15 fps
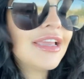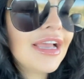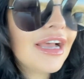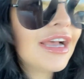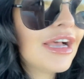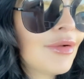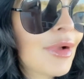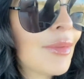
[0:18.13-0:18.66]

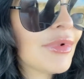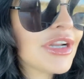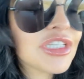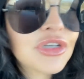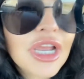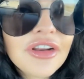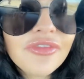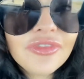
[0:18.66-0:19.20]
I'm gonna
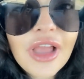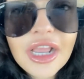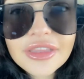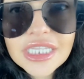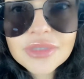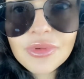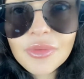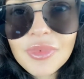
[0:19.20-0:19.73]
try to vlog.
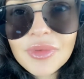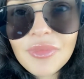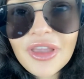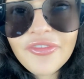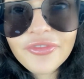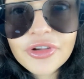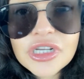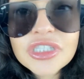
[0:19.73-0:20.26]
This will be my
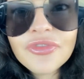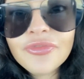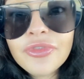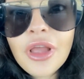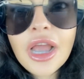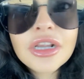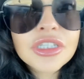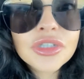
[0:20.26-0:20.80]
first
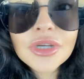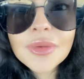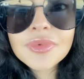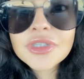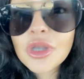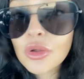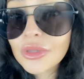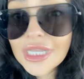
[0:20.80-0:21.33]
vlog trip,
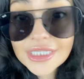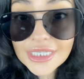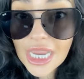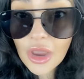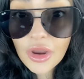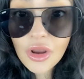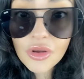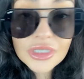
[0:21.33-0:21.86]
so let's see
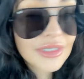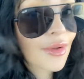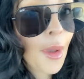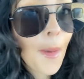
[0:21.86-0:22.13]
how it goes.